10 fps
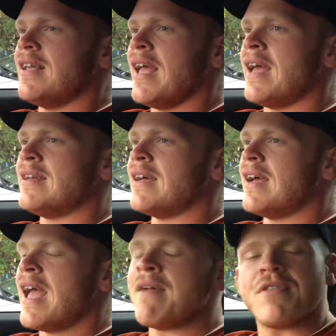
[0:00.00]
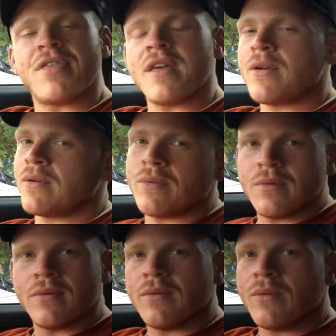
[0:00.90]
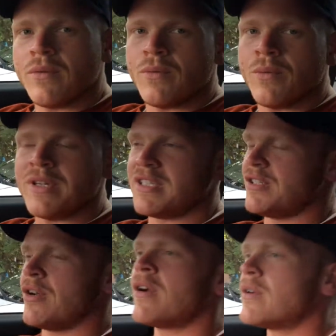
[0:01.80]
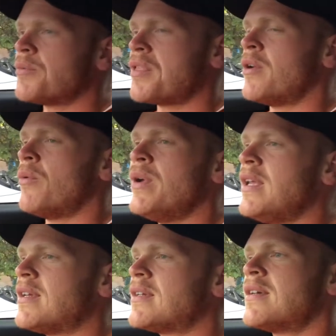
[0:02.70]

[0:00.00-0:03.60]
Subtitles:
And everything went to dirt within a week.